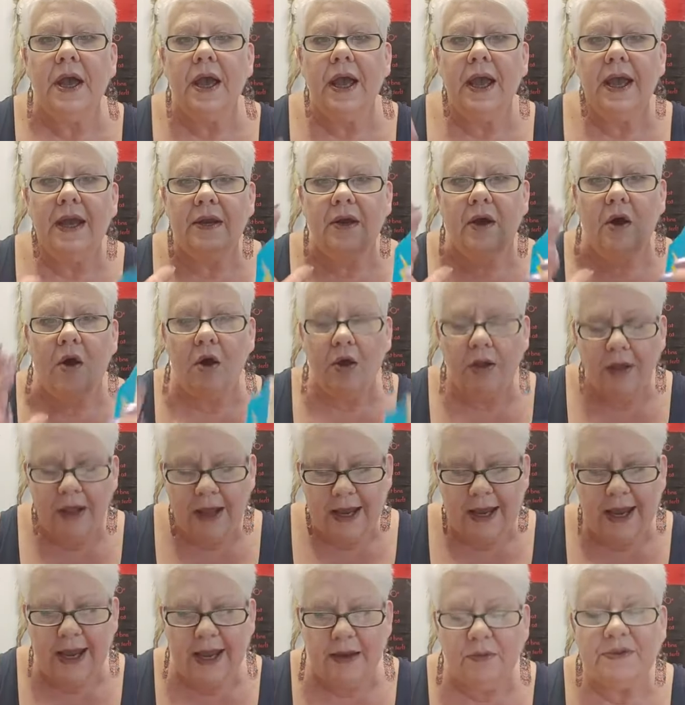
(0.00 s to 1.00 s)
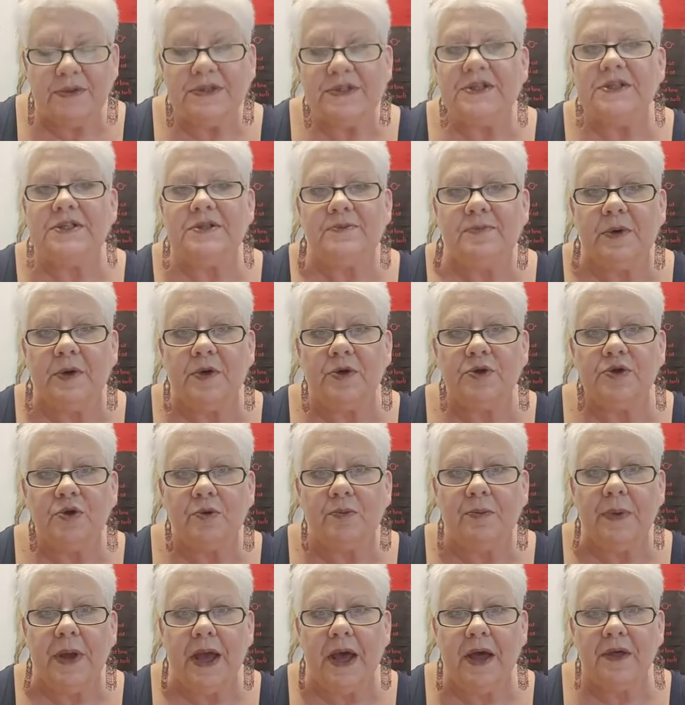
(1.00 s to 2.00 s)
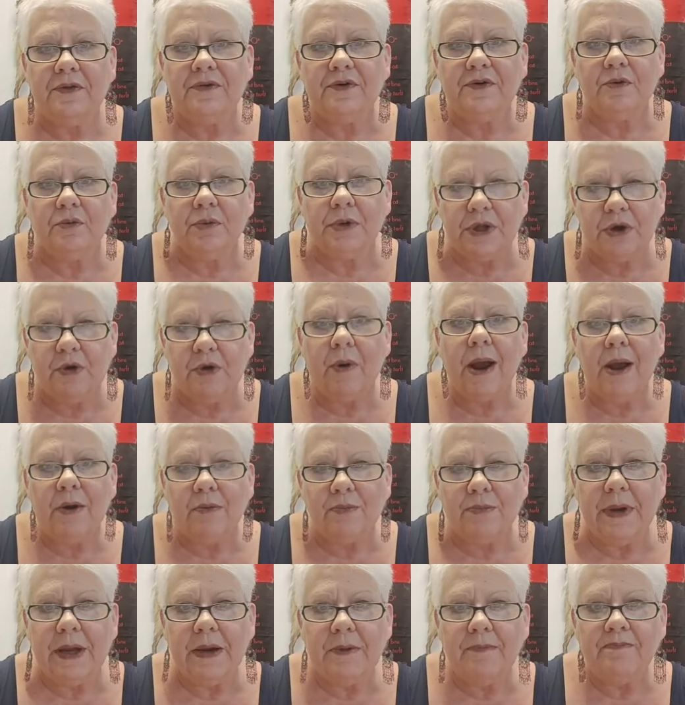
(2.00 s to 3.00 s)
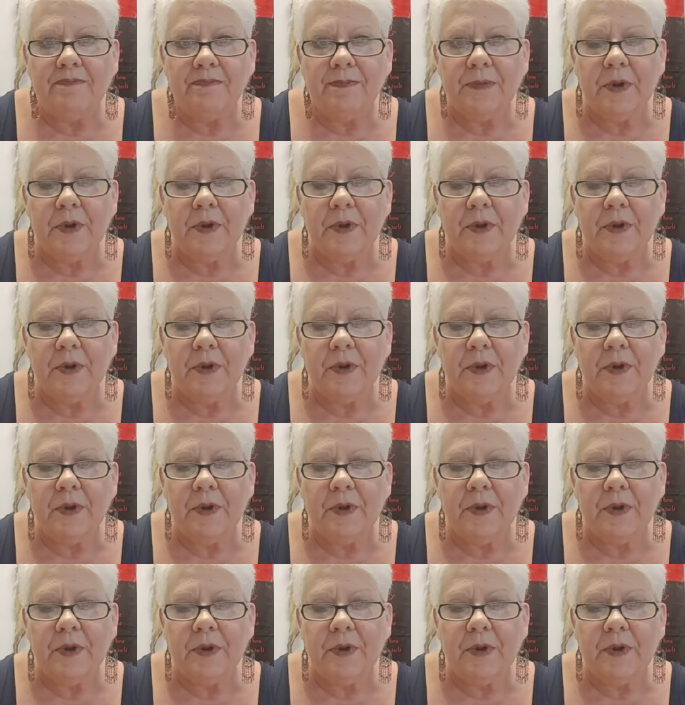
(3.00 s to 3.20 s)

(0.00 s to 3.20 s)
And all I had was this spiritual path to really ground me.